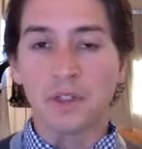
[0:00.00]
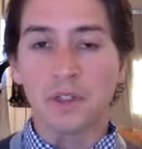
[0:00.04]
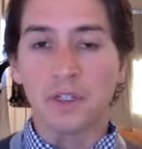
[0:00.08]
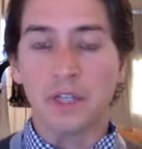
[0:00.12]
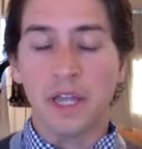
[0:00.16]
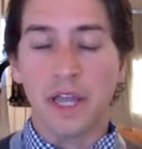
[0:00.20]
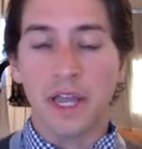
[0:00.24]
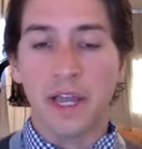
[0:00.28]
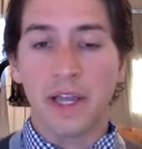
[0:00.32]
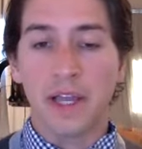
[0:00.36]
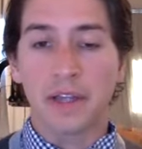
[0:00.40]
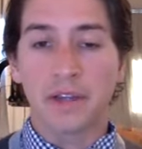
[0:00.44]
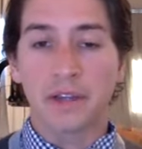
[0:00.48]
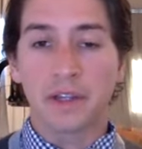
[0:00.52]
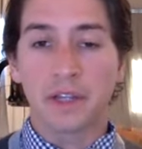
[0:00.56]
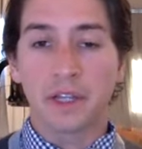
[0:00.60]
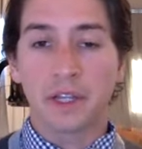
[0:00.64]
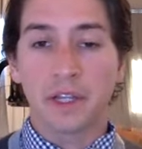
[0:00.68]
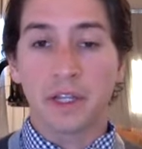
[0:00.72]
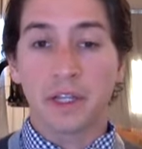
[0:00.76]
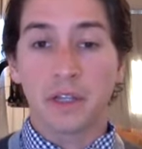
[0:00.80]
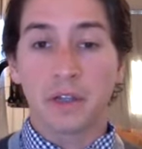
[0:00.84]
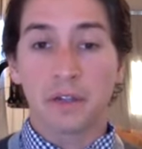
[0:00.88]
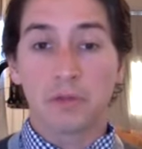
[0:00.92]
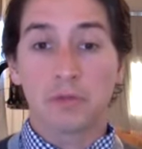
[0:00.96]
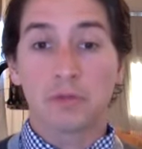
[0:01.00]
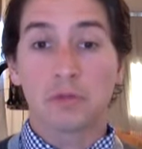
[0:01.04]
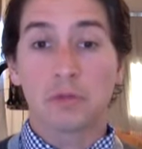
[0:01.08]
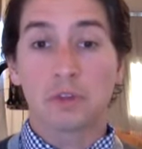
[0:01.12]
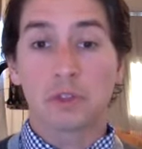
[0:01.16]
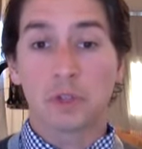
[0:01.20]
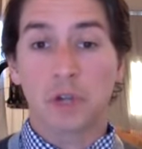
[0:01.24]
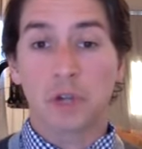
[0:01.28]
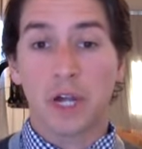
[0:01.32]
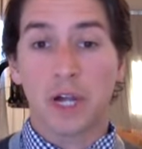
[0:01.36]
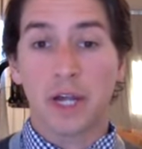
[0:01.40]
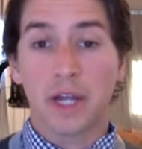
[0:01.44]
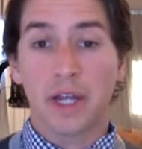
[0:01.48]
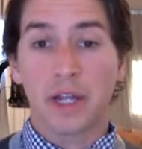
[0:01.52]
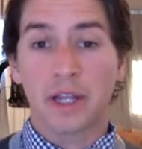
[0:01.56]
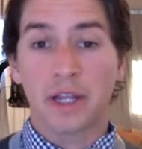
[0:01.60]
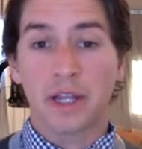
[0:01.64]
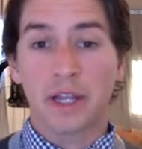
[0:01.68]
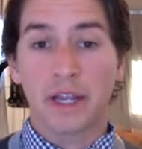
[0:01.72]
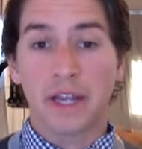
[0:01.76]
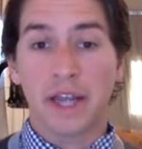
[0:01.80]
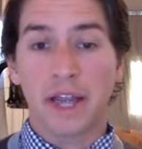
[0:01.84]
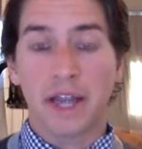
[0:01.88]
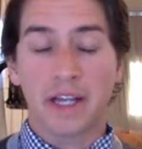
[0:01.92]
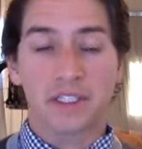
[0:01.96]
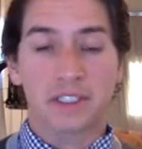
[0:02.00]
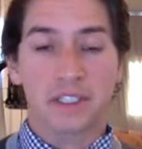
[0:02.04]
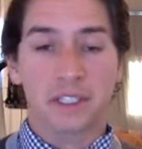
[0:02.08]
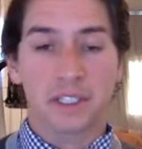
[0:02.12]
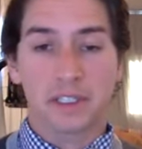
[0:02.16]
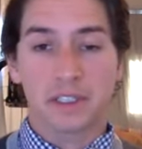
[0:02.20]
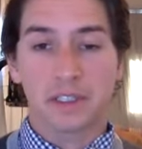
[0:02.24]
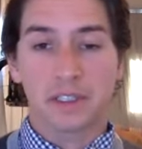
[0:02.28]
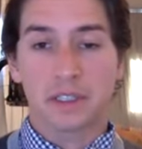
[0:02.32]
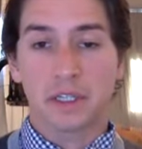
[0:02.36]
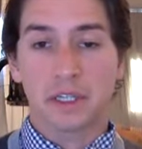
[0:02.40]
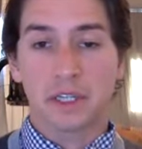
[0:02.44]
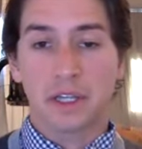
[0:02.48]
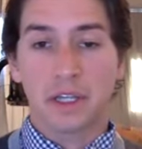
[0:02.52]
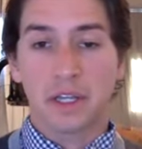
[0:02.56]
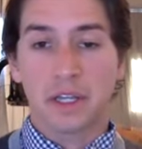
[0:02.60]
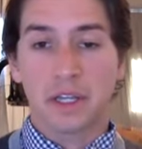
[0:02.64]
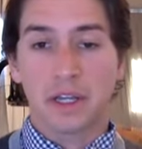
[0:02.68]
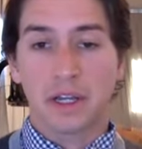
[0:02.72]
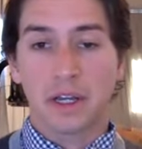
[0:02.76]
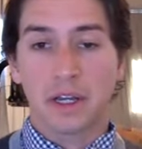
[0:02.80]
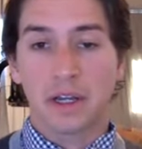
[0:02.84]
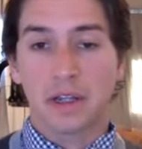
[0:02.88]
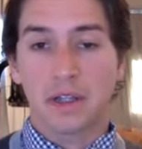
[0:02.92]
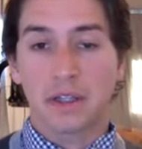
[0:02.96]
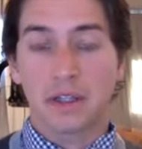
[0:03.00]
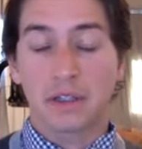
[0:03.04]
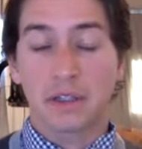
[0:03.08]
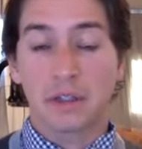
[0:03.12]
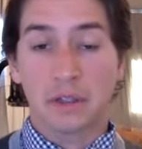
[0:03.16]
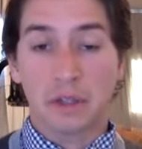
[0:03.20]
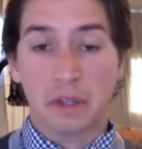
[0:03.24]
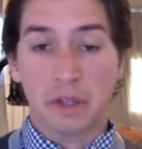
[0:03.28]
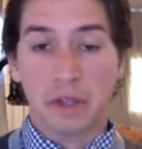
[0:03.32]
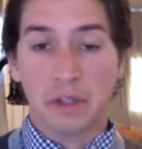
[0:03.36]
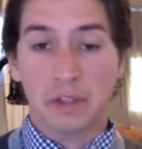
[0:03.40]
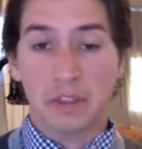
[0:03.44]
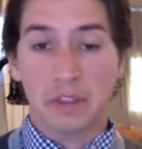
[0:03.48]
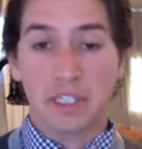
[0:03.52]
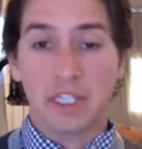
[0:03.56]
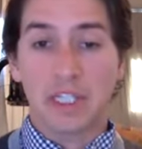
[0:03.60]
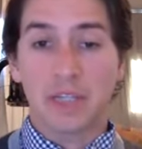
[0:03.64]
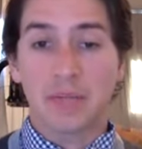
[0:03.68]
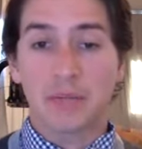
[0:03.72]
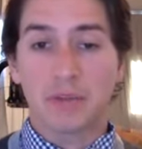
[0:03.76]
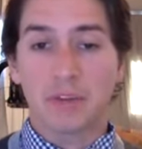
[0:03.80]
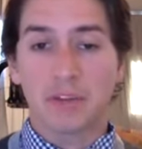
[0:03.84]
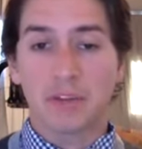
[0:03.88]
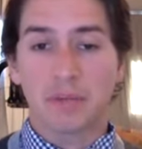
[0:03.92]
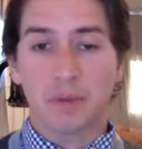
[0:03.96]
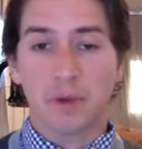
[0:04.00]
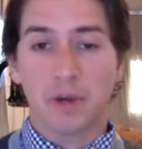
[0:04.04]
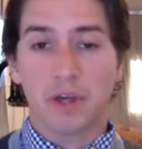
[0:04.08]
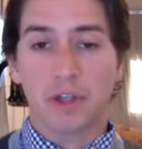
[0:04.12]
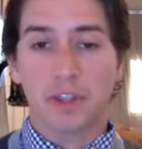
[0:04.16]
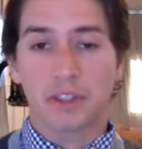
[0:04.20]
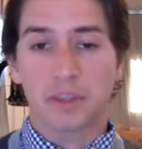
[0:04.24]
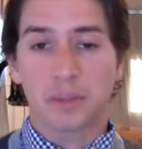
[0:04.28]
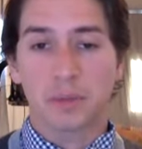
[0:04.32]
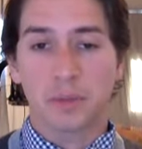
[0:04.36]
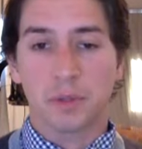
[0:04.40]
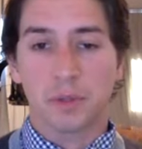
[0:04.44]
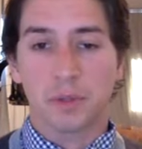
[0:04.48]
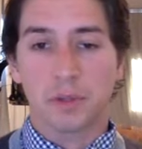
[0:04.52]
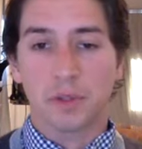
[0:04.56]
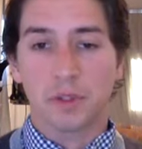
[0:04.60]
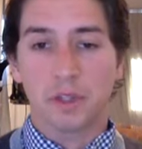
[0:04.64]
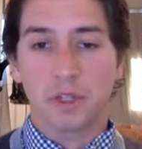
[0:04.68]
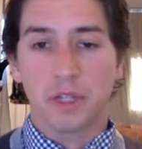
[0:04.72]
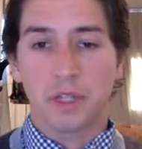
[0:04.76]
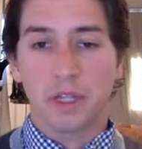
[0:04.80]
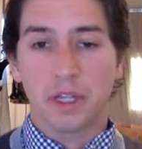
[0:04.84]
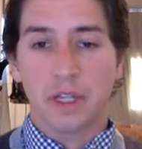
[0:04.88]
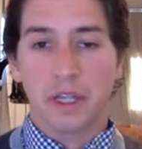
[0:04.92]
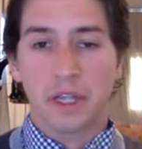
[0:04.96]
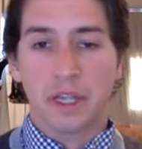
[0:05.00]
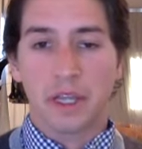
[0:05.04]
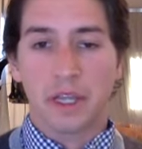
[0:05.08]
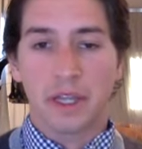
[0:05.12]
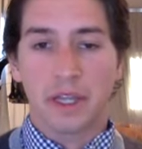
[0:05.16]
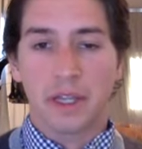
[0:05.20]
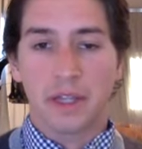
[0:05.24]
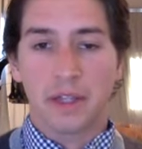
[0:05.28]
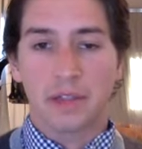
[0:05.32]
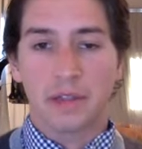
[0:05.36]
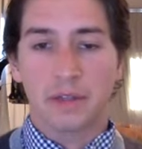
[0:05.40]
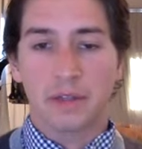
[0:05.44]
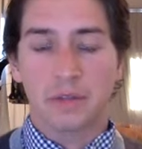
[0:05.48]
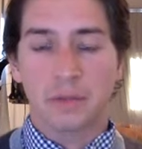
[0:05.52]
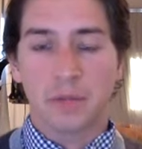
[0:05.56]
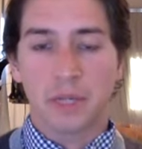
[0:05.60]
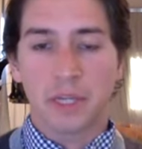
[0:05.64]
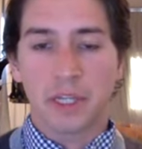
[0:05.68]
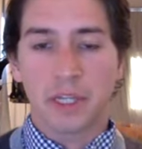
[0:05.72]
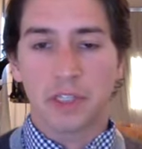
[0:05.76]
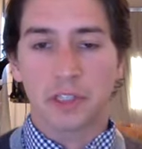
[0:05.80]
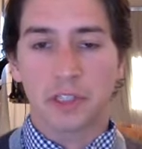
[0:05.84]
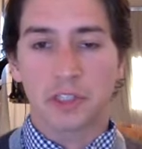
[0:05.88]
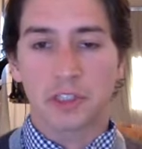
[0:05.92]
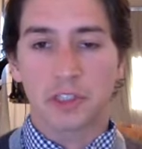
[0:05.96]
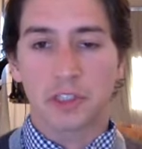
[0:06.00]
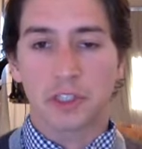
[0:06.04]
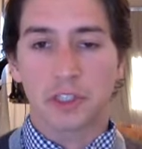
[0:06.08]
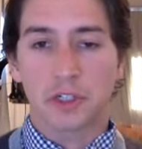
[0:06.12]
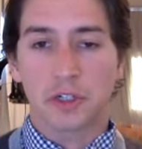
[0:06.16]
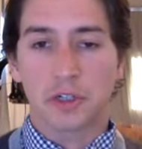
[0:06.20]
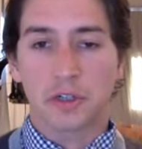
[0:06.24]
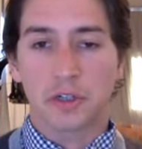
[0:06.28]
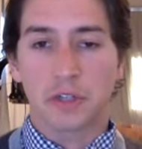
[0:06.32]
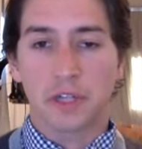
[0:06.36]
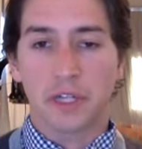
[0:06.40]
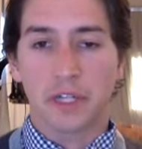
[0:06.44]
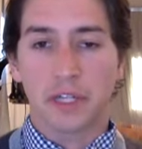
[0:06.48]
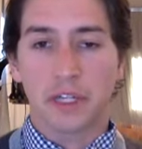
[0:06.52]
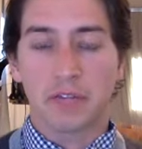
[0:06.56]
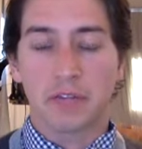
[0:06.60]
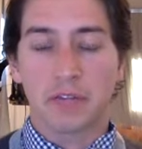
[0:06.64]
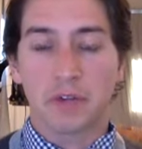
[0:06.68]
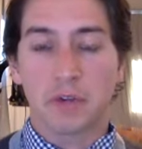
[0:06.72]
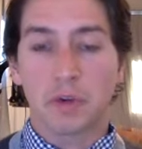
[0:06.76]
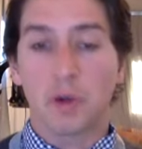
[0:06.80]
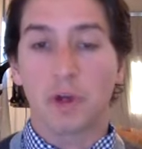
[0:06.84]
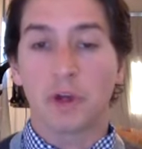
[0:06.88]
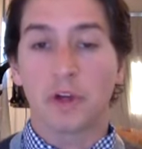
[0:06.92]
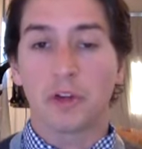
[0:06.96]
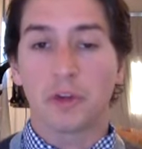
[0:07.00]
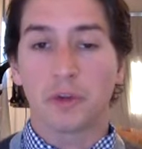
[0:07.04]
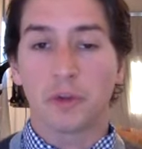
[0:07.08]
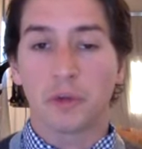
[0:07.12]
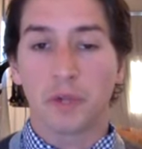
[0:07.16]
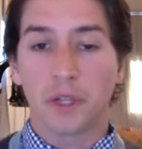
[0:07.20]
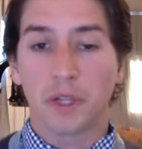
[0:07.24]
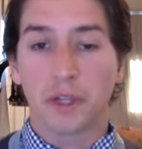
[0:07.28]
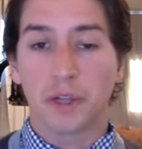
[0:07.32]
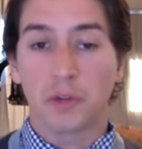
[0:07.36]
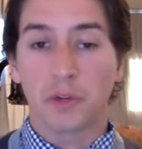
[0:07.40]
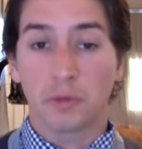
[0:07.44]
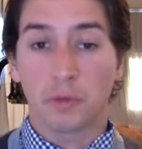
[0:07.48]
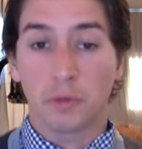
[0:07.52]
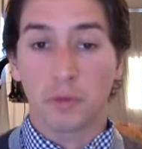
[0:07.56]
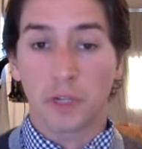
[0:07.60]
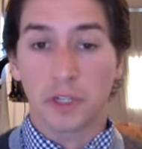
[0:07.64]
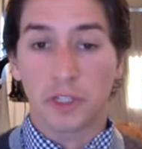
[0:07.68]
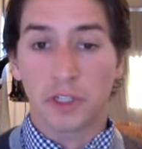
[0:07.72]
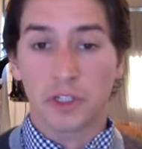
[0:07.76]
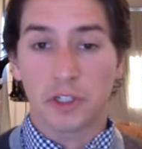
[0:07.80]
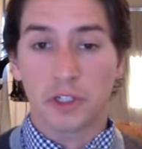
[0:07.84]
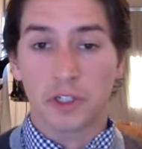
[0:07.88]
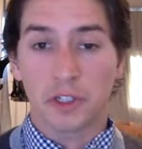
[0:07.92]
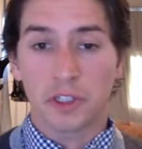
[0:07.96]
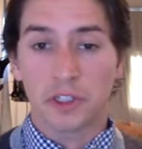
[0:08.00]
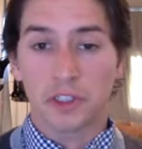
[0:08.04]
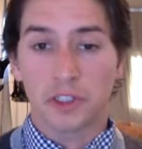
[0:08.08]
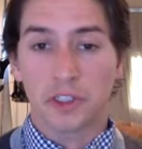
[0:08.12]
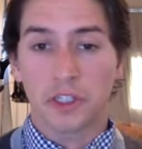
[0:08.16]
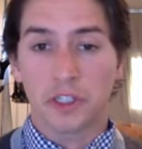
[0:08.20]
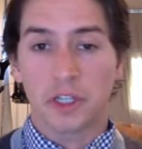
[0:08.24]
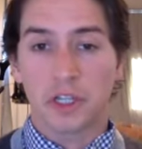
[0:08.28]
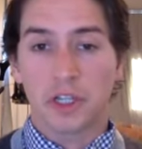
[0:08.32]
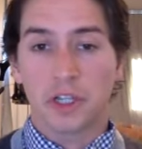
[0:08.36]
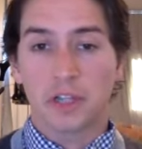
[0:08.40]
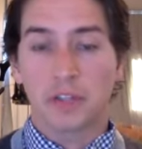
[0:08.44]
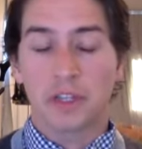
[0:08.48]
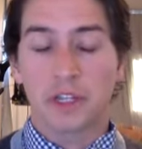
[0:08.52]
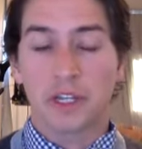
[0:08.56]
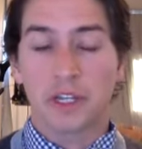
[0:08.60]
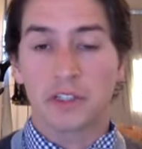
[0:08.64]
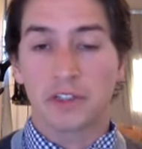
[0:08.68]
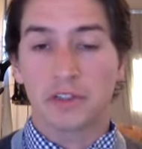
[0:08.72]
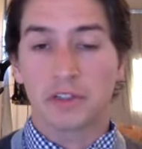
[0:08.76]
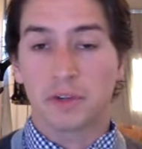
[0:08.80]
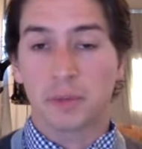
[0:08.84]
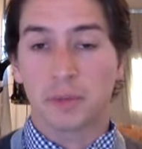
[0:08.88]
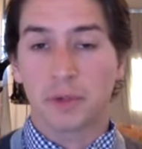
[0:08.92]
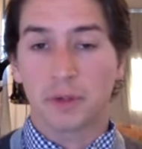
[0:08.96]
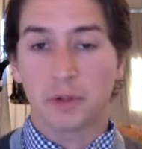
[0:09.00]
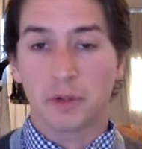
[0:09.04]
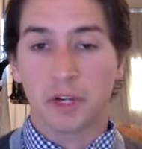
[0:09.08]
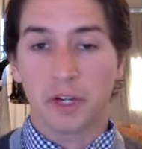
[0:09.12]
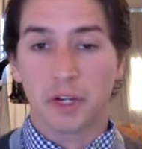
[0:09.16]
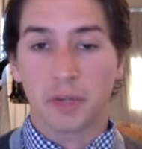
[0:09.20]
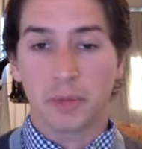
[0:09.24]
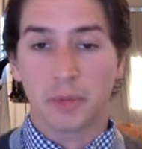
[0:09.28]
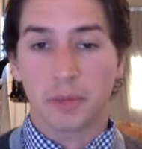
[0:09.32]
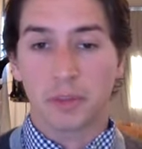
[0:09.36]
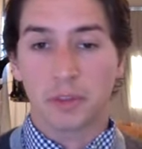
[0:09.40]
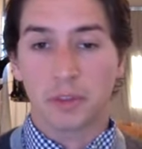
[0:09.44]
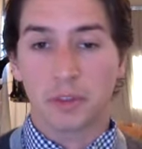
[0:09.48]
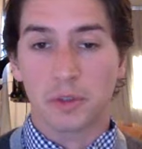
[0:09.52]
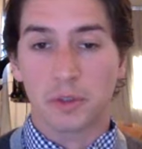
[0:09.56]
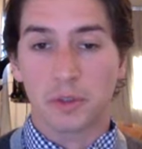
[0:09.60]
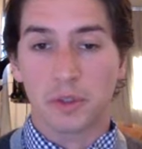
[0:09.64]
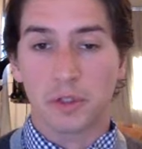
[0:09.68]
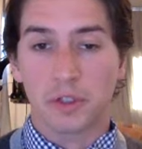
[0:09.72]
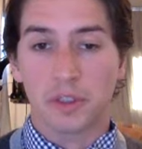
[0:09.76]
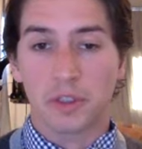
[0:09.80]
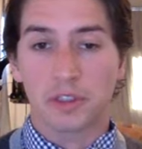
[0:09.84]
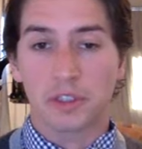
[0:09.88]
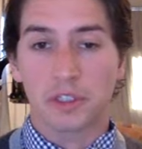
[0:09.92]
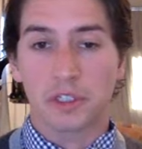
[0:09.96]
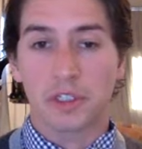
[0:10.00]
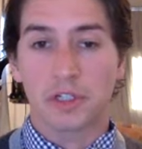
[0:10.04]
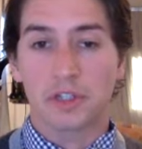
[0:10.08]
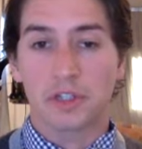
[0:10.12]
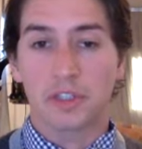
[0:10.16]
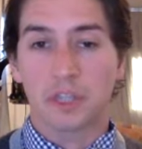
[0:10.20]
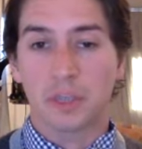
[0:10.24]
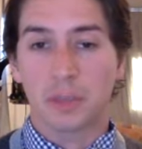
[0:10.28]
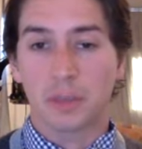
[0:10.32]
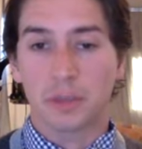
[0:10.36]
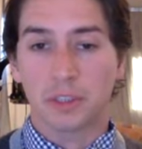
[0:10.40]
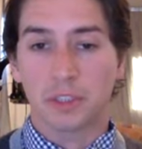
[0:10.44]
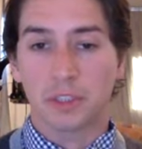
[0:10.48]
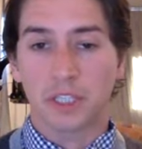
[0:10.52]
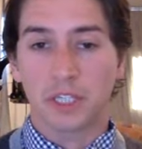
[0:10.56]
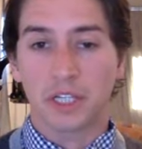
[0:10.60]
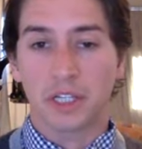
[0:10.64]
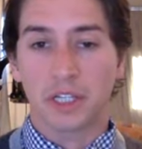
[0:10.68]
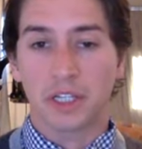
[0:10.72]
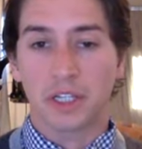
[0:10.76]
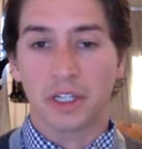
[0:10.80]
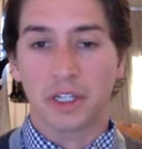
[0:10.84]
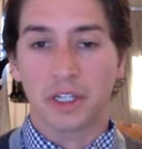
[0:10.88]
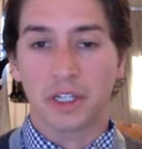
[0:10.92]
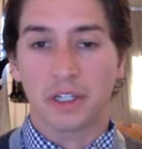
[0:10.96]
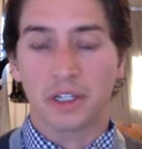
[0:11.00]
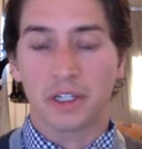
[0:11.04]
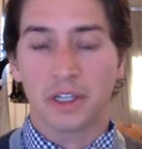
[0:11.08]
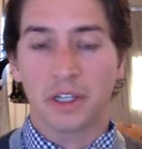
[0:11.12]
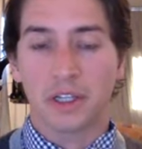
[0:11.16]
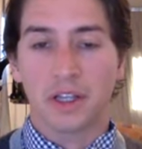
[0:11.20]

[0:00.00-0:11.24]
and try and access a, a team if possible and making sure that if you are doing research that it's from a credible source and you're double checking